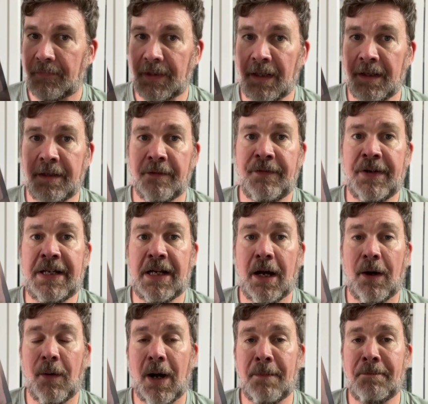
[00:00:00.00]
The
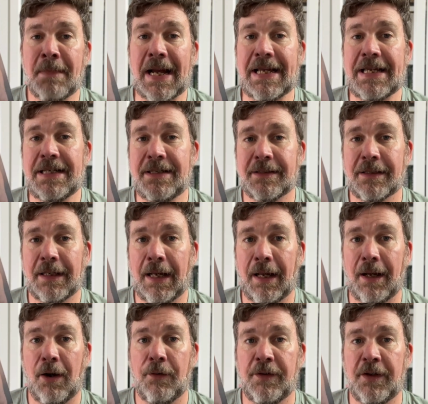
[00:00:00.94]
video I made
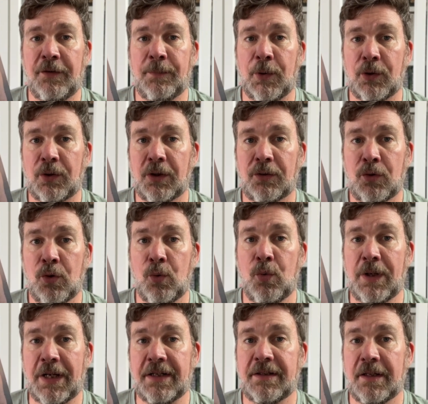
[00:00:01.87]
on this book
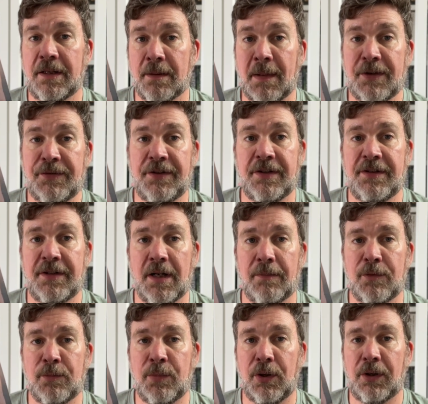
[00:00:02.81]
called it the most
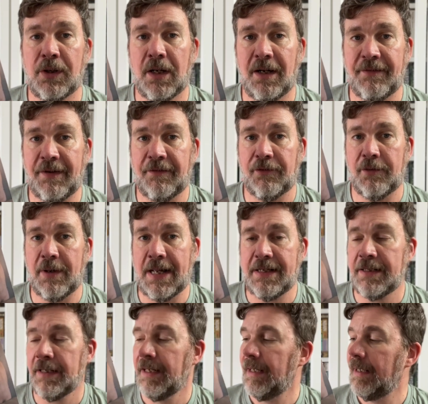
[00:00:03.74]
disturbing book I've ever read,